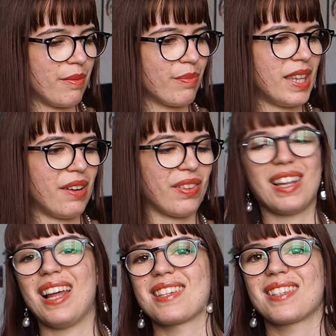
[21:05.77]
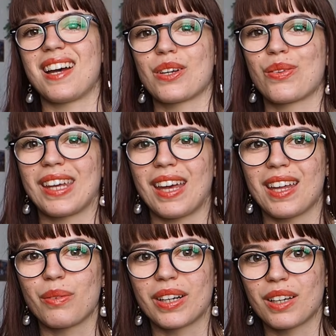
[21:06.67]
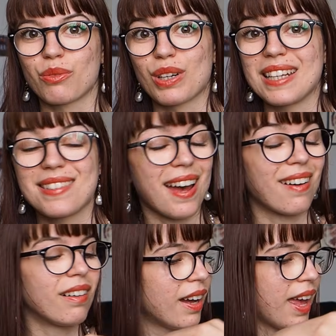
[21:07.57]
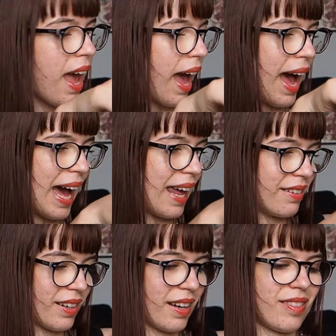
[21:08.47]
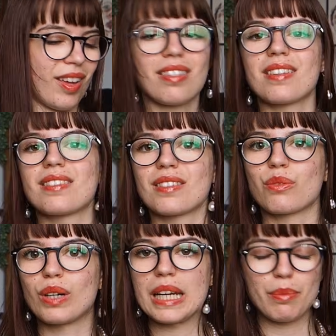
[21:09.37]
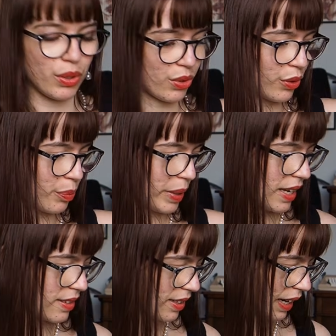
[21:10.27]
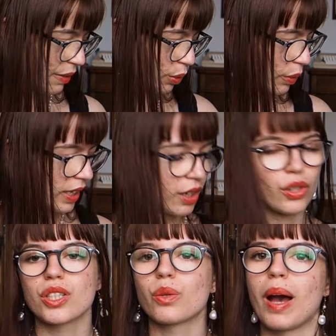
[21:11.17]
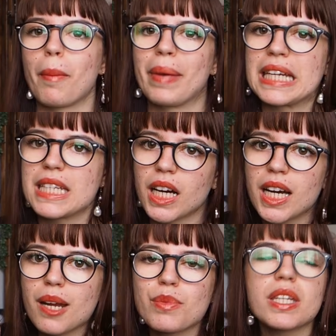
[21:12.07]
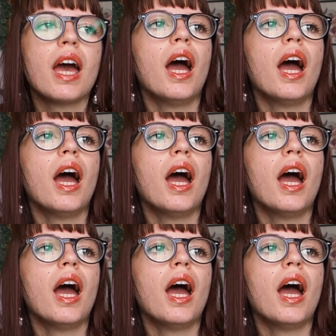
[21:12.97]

Nevertheless, I don't think anyone can really tell. And I think this is a really beautiful piece that I've already gotten to wear many times.